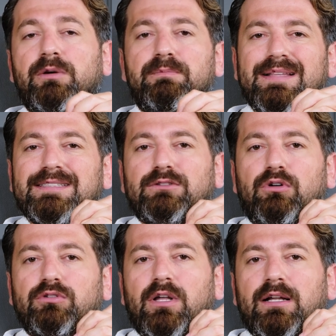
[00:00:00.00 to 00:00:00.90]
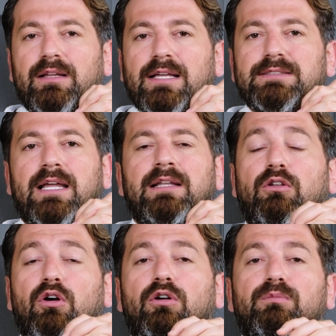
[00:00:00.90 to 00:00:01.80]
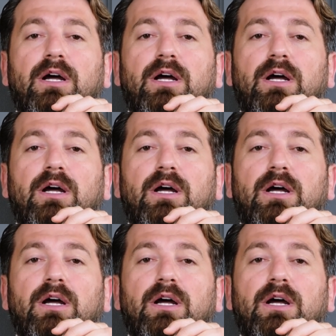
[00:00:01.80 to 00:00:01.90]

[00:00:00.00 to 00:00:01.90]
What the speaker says: please contact us and learn